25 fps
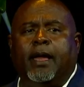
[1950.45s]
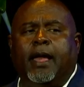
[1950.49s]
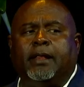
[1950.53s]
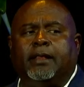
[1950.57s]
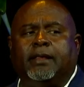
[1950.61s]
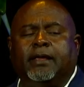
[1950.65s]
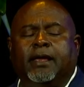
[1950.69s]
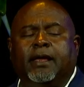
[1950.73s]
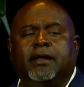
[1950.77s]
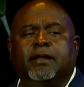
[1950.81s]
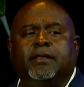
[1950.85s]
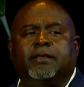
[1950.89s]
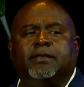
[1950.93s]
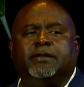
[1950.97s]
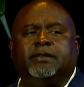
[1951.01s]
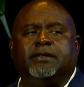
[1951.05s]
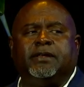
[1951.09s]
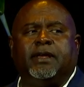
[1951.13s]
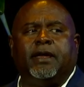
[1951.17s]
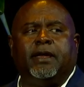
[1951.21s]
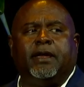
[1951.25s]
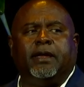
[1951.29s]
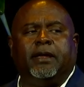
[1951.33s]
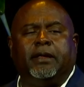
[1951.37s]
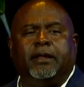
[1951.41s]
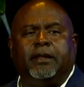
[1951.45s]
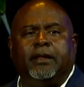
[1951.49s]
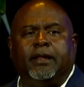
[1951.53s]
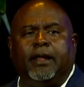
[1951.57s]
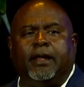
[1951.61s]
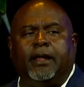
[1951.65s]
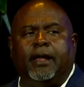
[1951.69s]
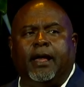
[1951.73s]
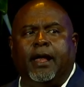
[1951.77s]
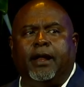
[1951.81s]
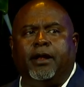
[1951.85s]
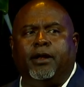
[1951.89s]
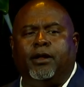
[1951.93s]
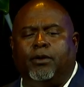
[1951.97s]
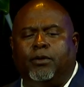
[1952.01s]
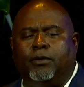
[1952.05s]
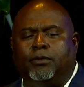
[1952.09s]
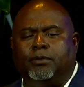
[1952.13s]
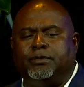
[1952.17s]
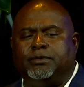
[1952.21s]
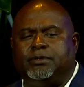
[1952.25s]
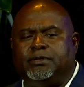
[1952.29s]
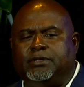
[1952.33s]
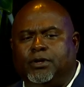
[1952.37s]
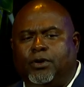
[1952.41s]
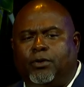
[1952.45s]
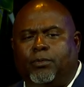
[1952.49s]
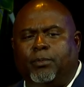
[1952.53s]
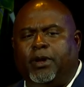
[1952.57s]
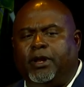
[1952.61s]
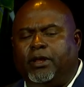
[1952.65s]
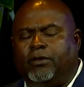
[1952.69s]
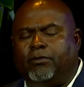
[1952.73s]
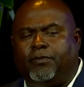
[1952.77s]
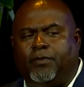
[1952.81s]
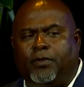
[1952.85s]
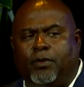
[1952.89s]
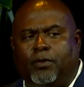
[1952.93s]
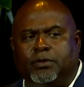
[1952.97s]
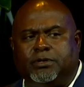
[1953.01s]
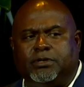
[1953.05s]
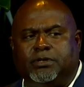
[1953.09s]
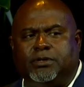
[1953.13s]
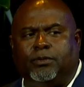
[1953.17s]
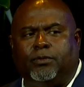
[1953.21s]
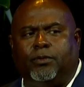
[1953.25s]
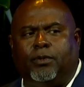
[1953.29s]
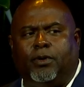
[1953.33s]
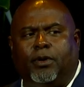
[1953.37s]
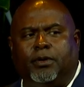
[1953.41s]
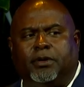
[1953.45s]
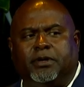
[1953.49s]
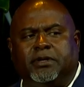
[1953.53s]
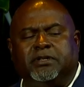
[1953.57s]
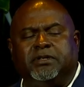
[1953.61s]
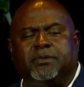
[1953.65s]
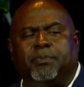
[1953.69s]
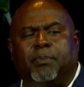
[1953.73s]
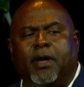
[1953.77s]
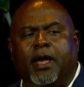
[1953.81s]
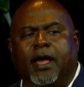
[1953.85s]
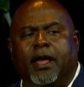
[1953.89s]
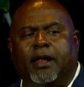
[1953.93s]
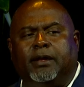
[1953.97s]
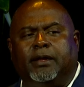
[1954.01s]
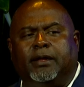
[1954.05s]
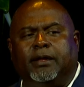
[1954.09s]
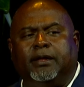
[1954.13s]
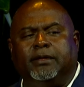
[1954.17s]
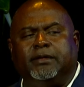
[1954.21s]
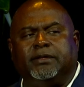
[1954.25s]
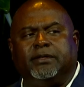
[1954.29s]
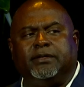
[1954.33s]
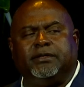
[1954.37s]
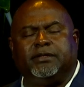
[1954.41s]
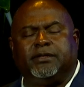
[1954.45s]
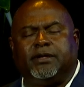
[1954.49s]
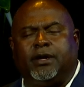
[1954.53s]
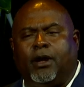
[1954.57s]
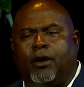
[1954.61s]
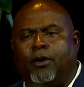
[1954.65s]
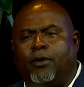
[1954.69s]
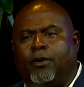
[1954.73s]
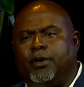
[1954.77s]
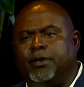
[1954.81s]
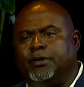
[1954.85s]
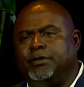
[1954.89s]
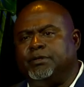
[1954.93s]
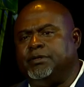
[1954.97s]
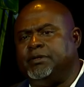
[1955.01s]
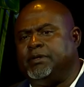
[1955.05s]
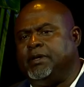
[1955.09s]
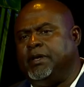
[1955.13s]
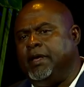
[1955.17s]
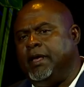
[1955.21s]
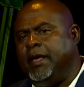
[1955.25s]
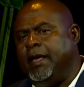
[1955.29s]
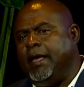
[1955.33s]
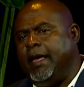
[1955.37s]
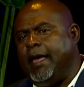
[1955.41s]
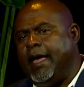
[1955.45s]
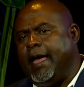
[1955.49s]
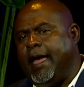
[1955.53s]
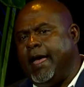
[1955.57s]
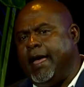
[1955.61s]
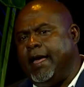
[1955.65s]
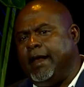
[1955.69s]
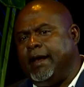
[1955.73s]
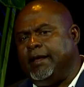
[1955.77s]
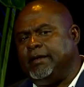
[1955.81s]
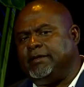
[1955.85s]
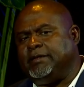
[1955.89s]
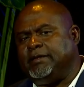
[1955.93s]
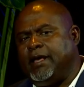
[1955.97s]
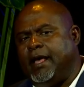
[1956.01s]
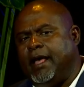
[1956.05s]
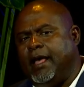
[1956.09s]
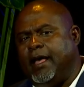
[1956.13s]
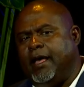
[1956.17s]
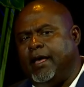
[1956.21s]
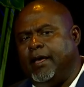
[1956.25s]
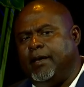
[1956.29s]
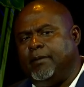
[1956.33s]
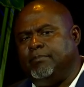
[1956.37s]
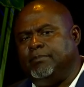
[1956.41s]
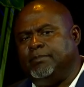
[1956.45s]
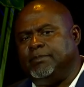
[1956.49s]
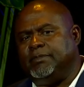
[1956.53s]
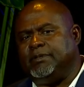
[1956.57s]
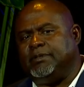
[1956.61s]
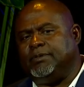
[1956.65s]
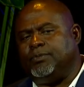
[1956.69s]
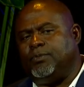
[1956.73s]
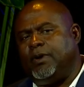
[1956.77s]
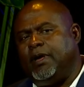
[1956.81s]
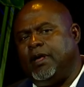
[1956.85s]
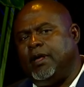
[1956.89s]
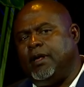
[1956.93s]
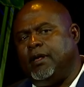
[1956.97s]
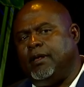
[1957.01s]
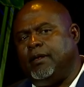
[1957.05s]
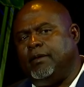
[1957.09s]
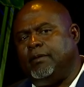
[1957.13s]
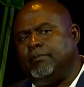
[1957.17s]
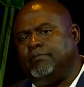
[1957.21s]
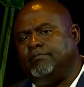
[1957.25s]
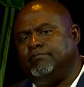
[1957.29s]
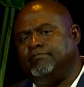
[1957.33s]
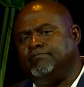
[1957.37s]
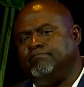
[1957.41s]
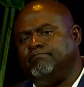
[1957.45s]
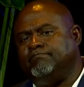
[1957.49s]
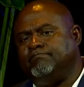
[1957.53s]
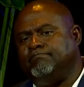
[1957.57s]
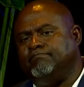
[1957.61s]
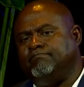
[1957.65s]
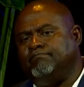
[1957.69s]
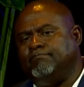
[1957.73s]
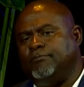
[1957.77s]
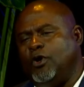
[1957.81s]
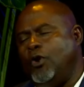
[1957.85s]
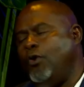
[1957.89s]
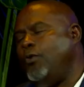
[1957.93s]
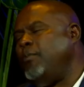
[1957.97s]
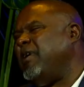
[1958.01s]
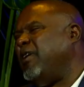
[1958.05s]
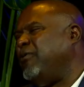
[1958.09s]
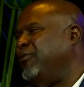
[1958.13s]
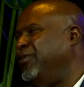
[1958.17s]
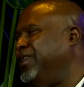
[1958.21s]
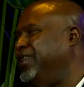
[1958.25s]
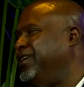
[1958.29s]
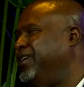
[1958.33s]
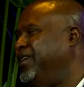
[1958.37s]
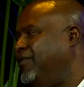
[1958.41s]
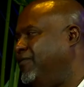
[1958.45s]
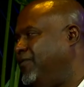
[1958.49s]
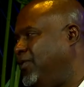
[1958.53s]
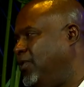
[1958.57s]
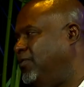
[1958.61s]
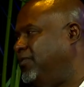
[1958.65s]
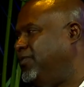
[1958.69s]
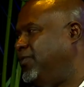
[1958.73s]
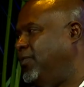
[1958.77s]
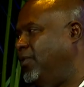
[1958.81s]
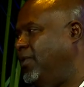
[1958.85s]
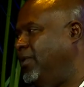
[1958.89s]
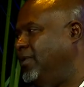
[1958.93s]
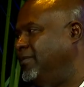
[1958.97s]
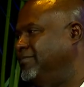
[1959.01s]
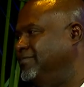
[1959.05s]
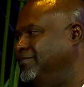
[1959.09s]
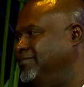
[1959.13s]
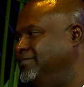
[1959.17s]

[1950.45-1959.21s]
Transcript: at the end of the day, I know so many folks who are despondent, discouraged, and at times, well, who am I really going to vote for?